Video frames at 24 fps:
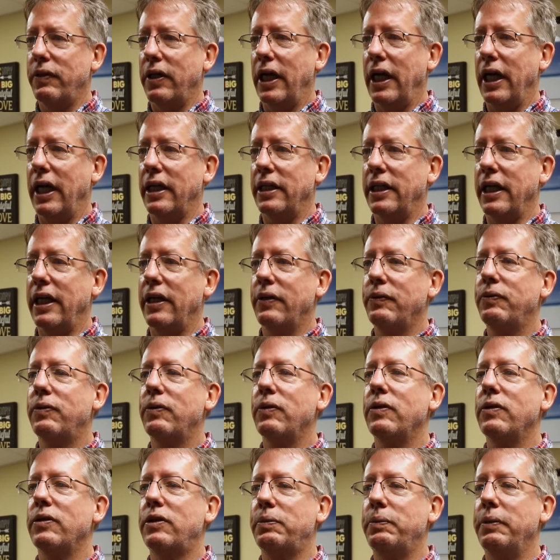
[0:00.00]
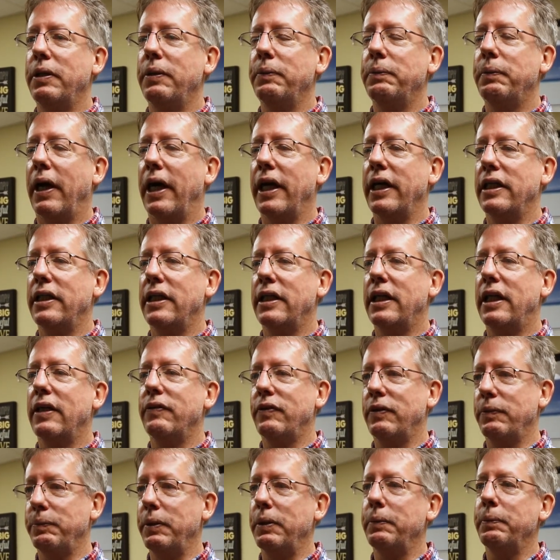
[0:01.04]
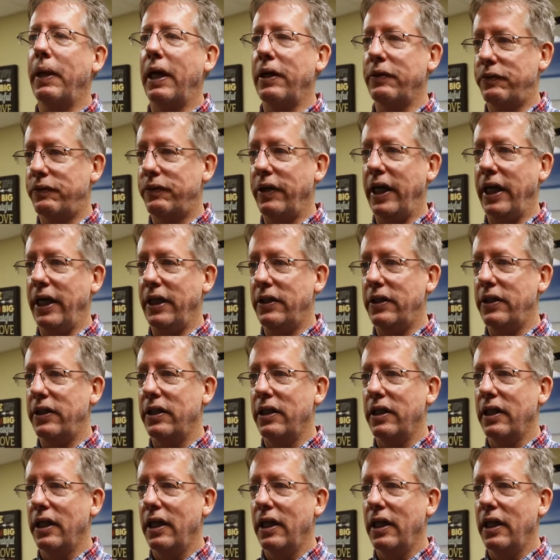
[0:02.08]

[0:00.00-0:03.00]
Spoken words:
and they influenced me by giving me my faith,